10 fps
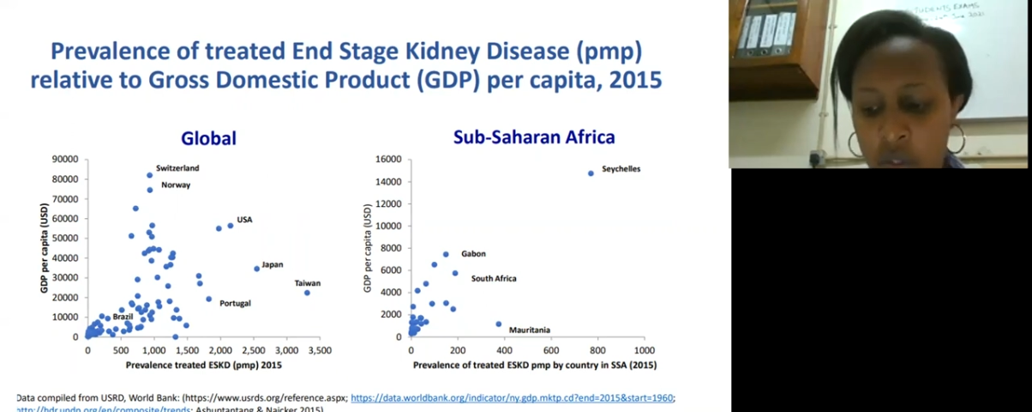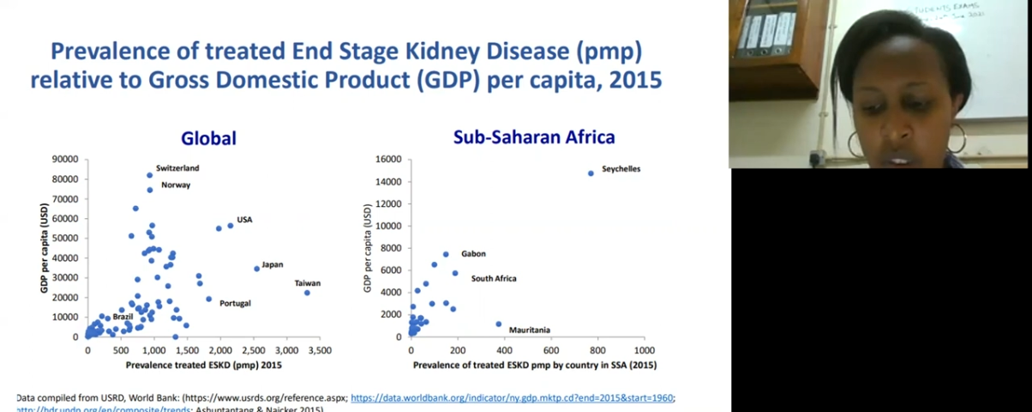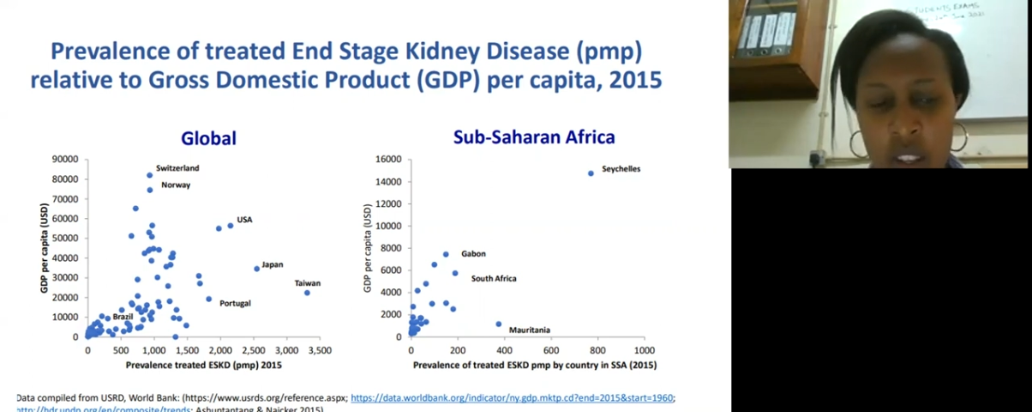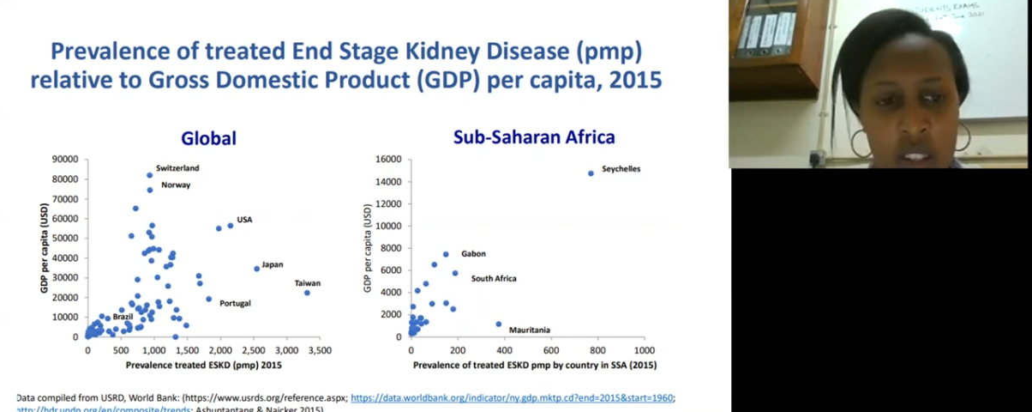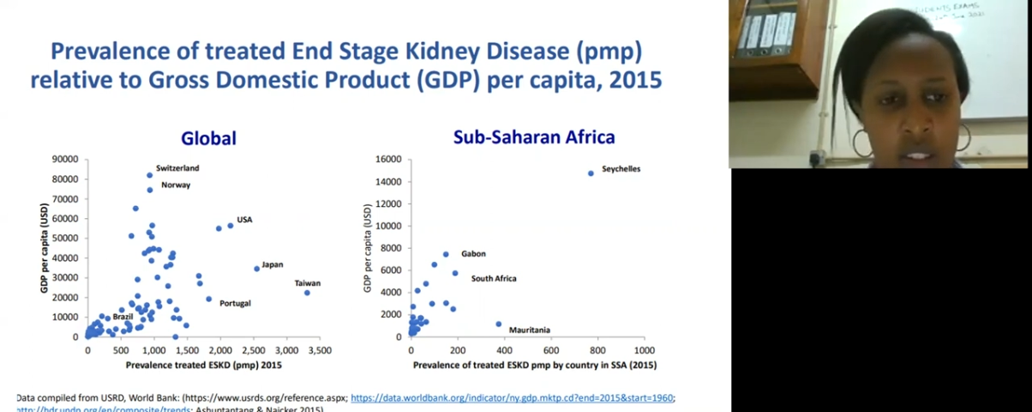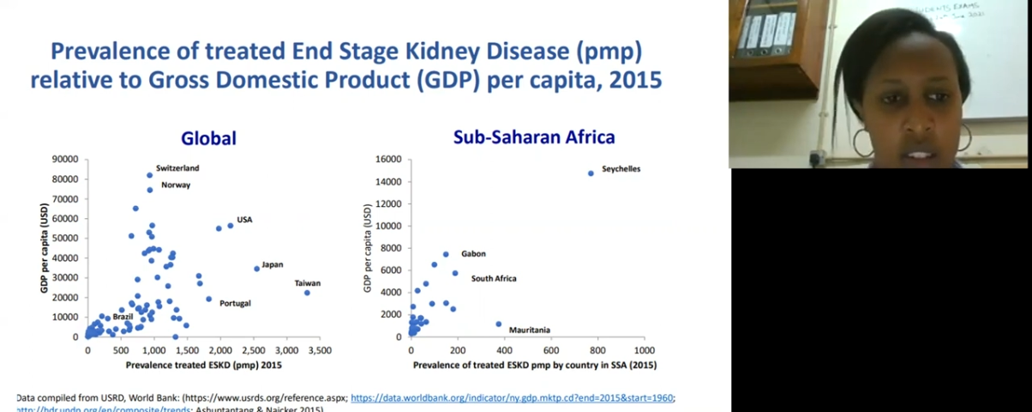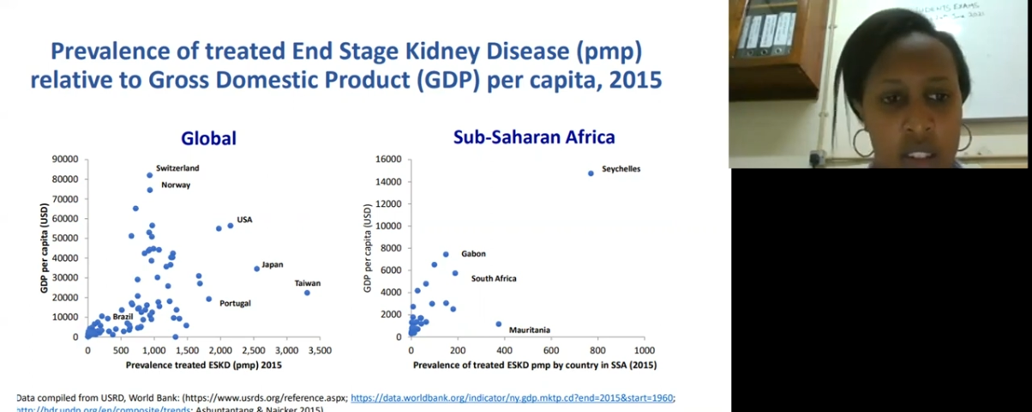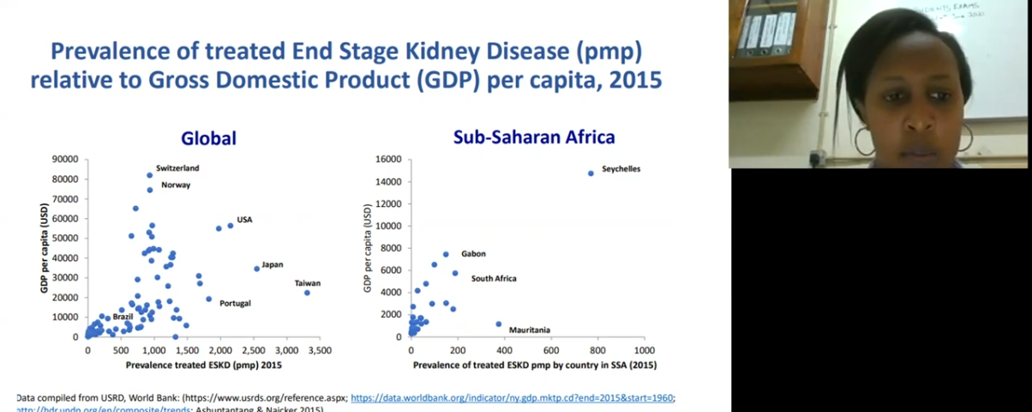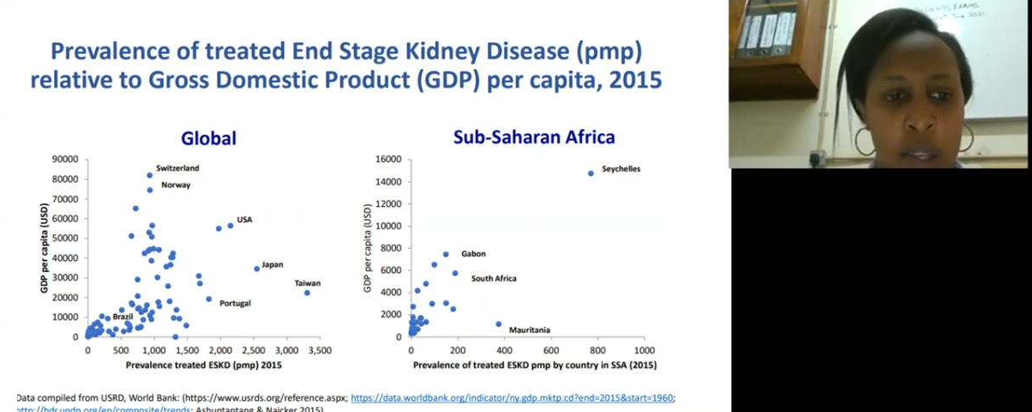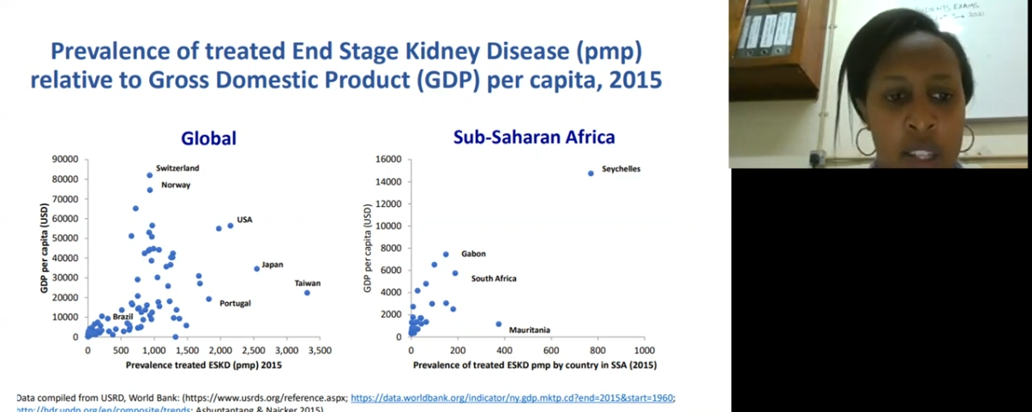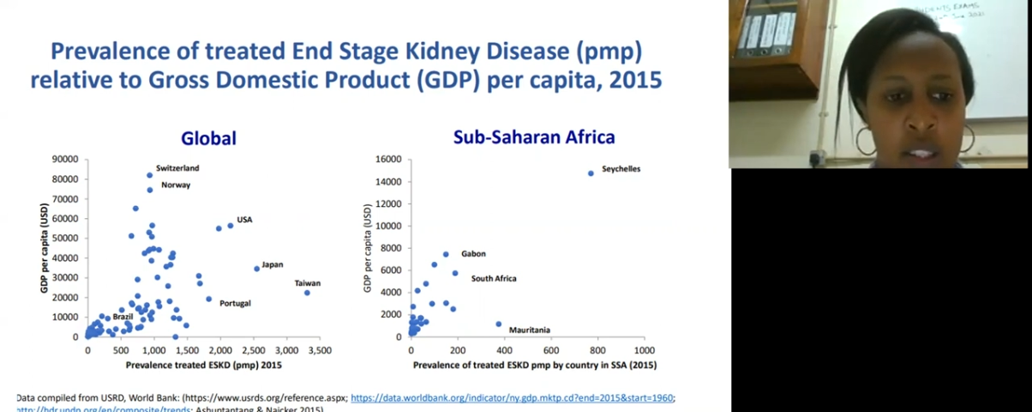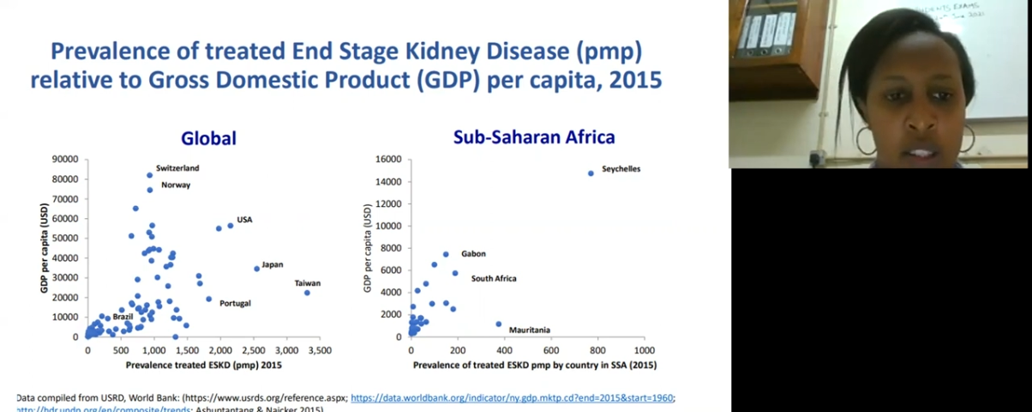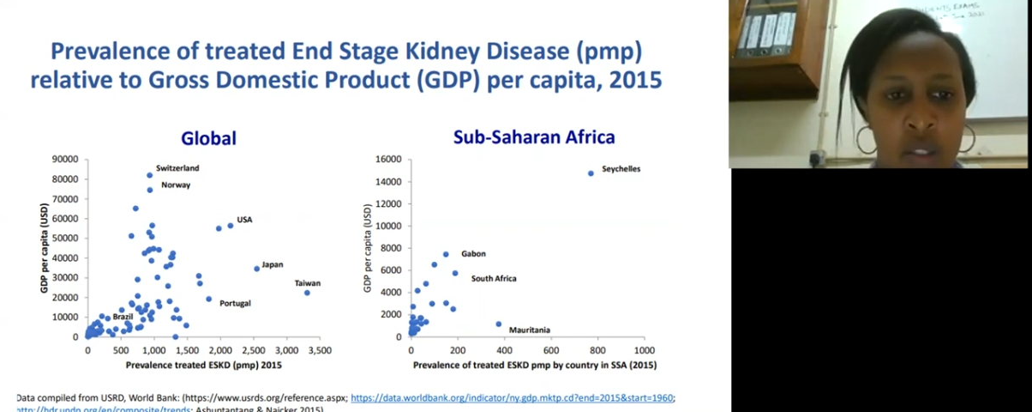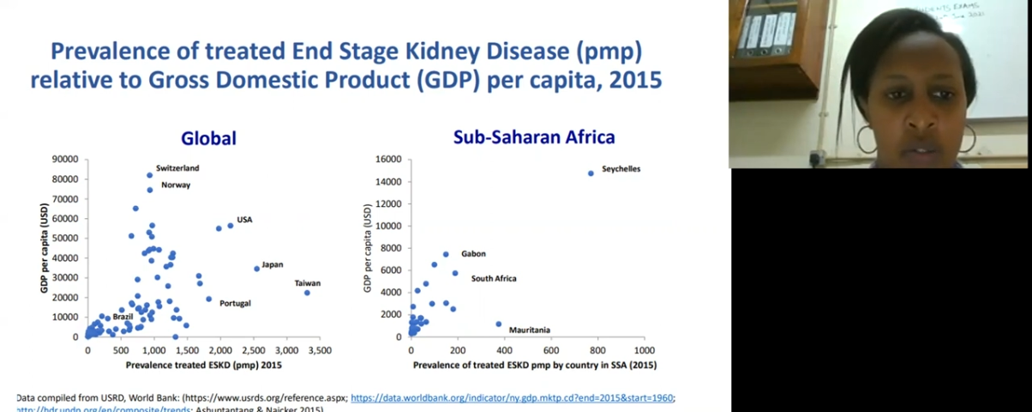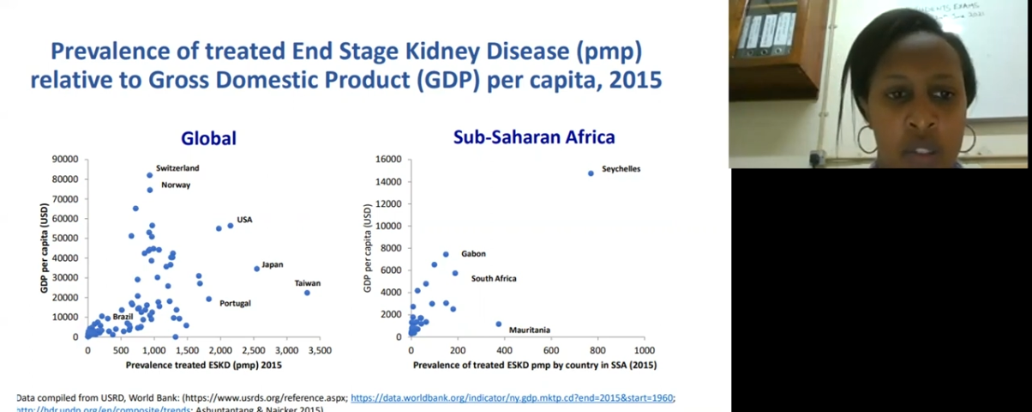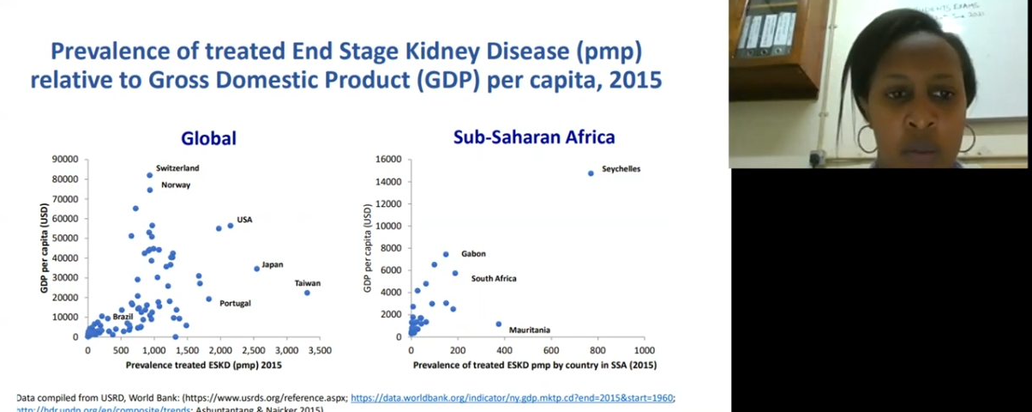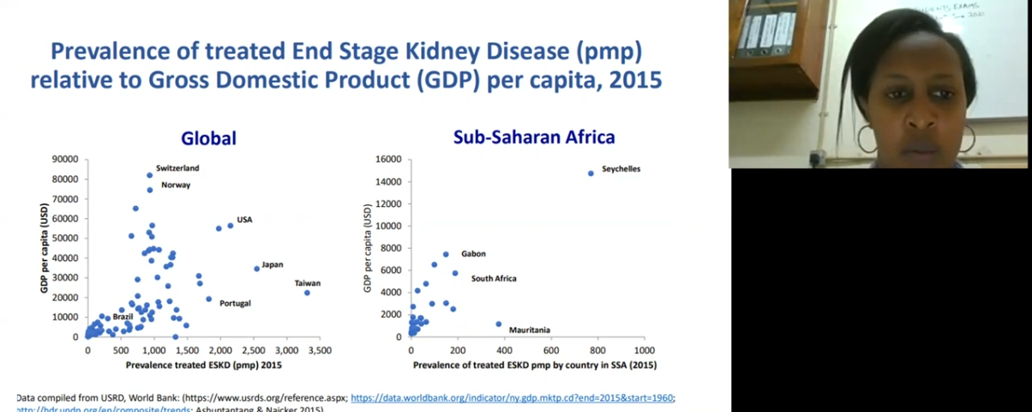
inaccessibility of these